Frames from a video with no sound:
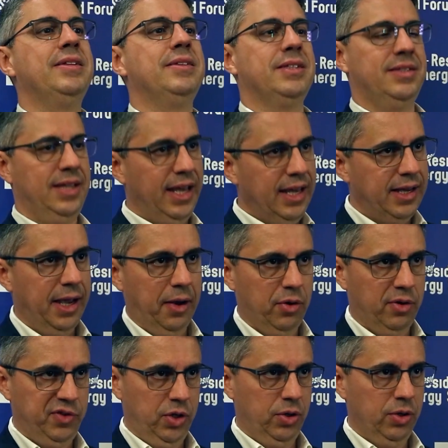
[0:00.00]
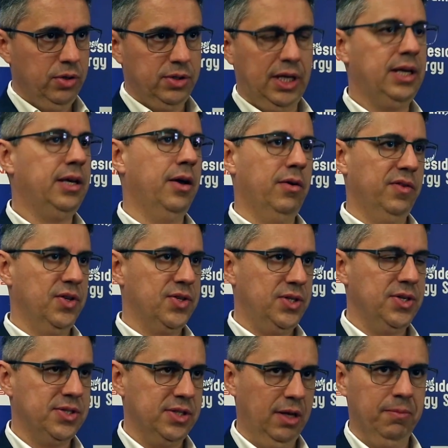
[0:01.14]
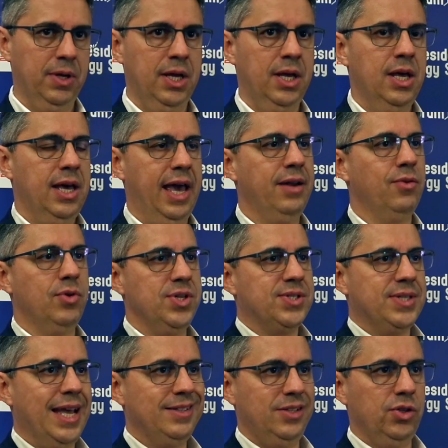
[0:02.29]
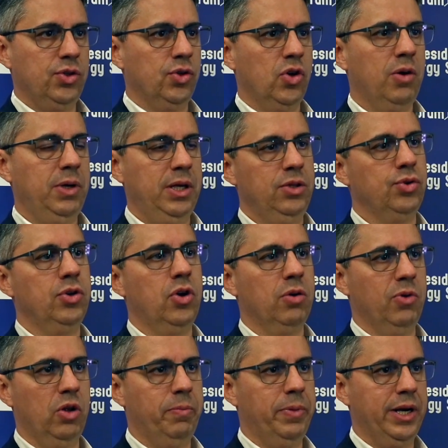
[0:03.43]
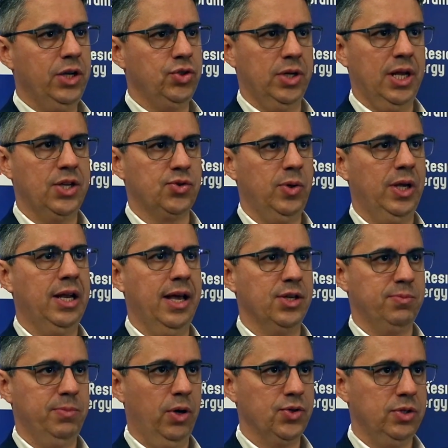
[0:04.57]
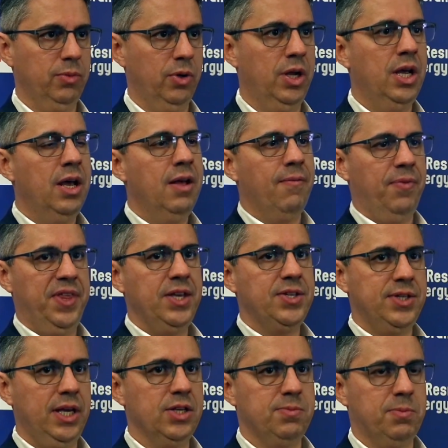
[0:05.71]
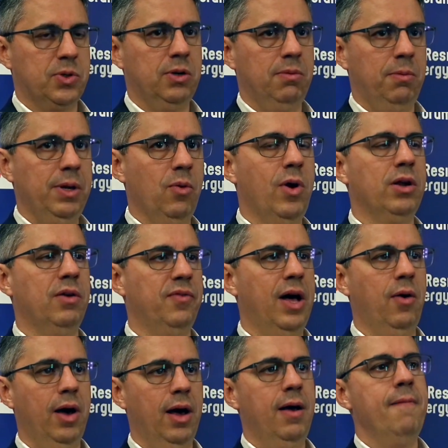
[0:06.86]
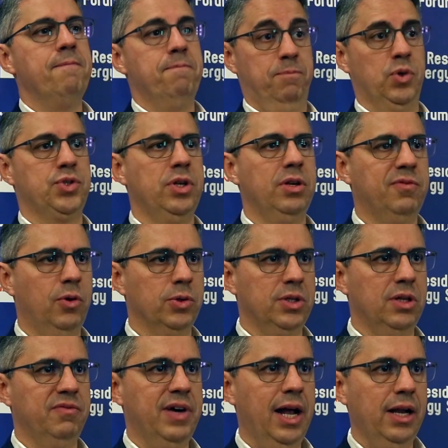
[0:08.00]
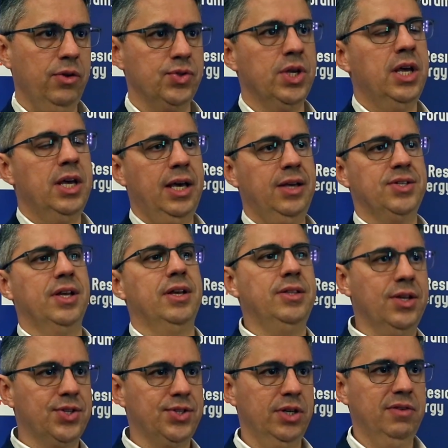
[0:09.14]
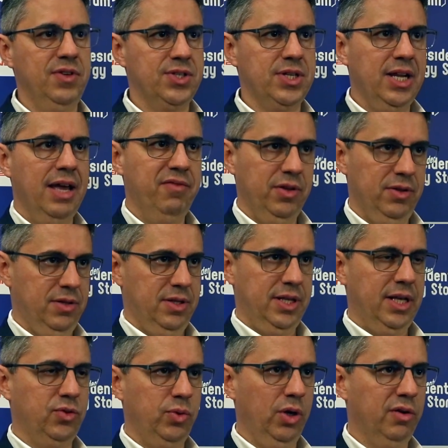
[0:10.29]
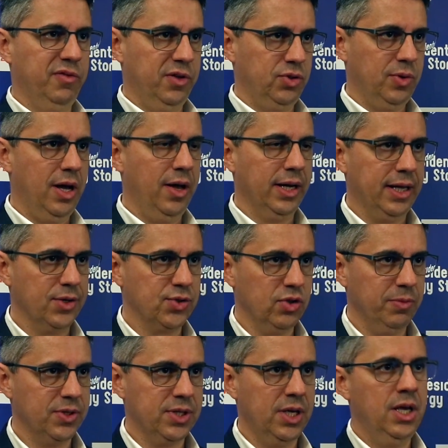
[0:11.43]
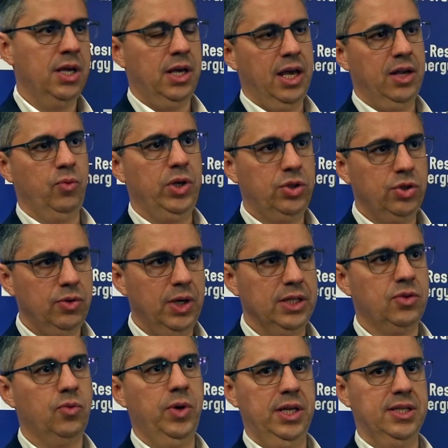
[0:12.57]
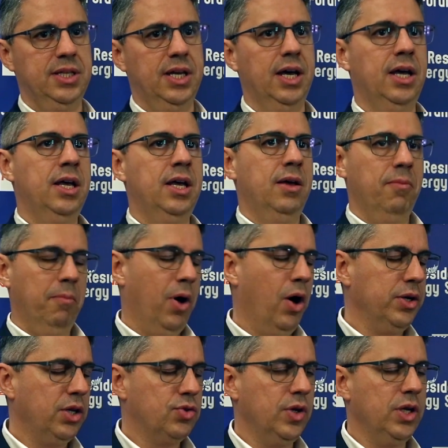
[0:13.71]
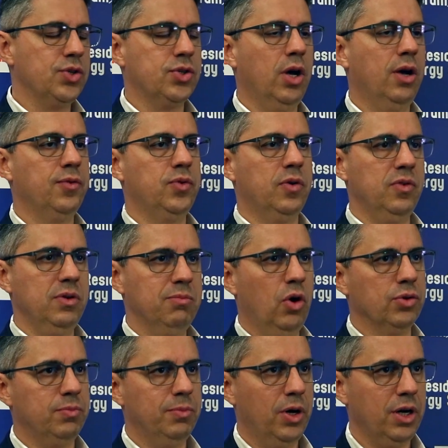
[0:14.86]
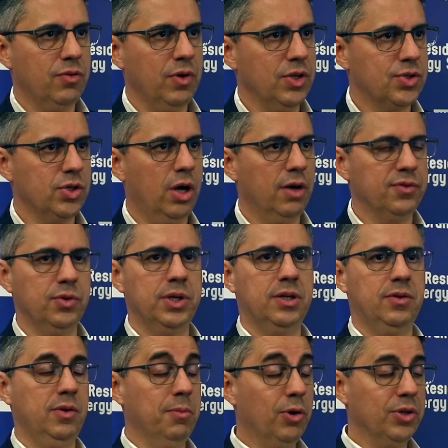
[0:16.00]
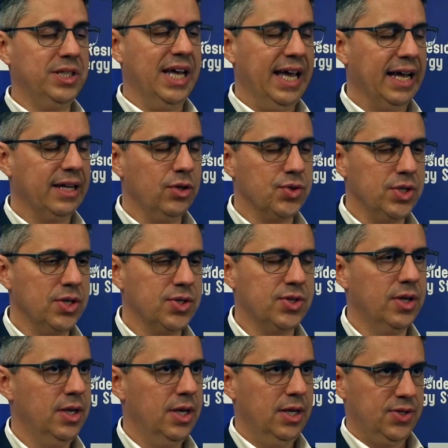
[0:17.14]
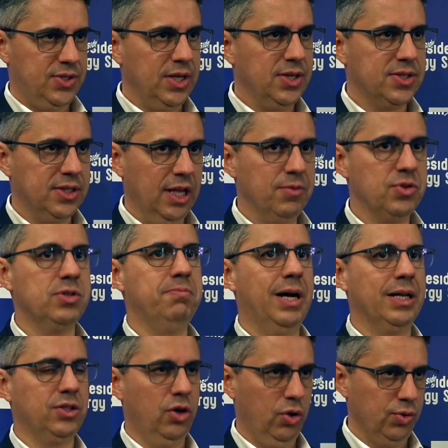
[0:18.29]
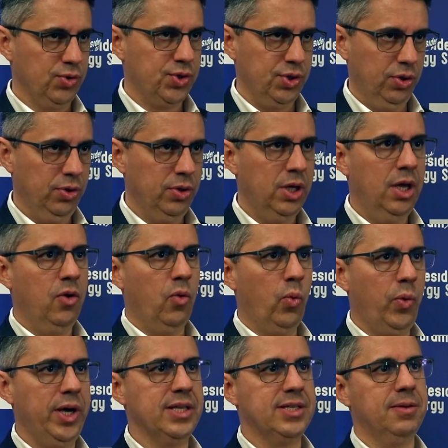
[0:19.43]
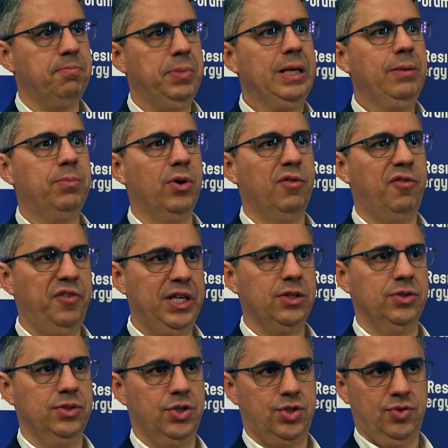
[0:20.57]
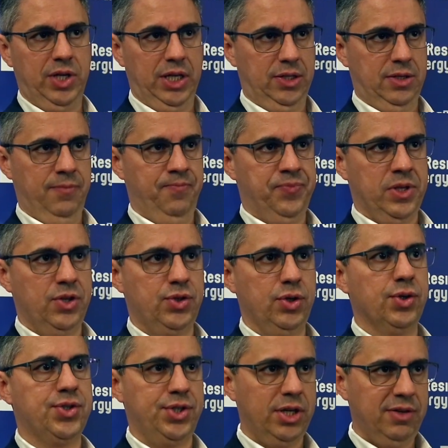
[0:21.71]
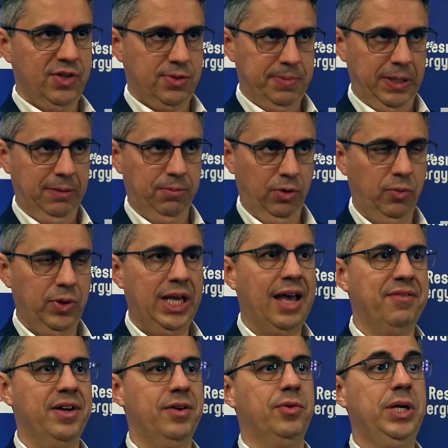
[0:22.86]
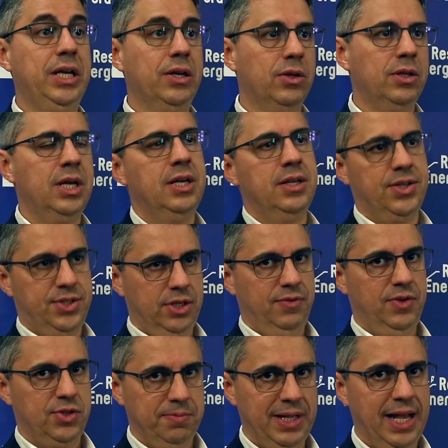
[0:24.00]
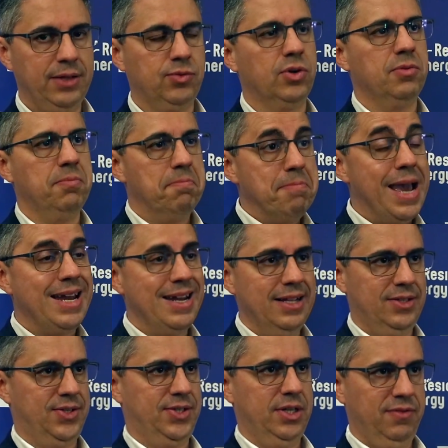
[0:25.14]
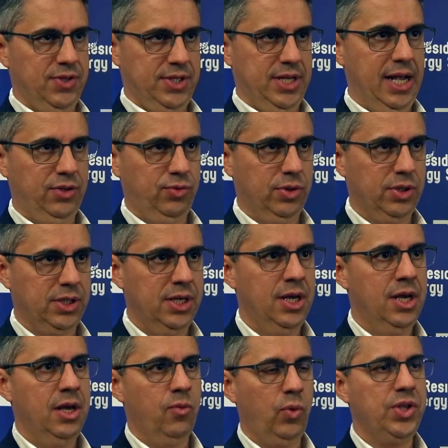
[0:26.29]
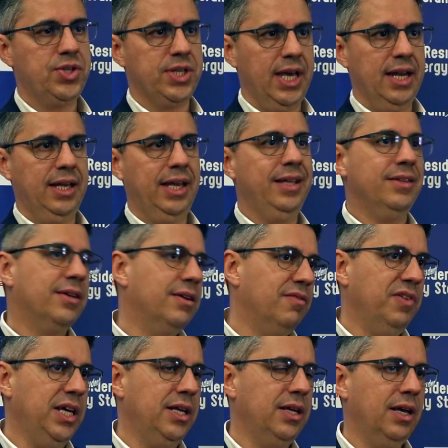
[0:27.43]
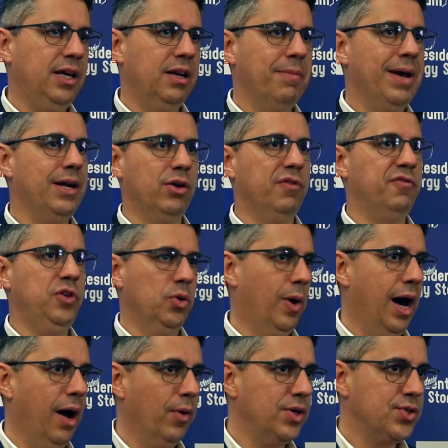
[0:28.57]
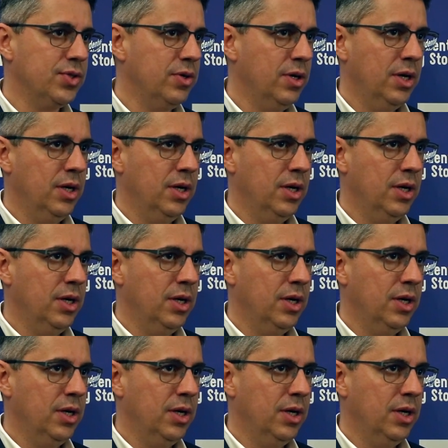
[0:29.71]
and take care of you, take care of the system, and reset it into normal operation as quickly as possible. This is probably one of our most important values, is the service level that we offer to our customers. And we do it with monitoring software, remote monitoring software, remote diagnosis systems, but also with people feet on the street. So service people, we have a real service network, managed service network, which can intervene in a matter of few hours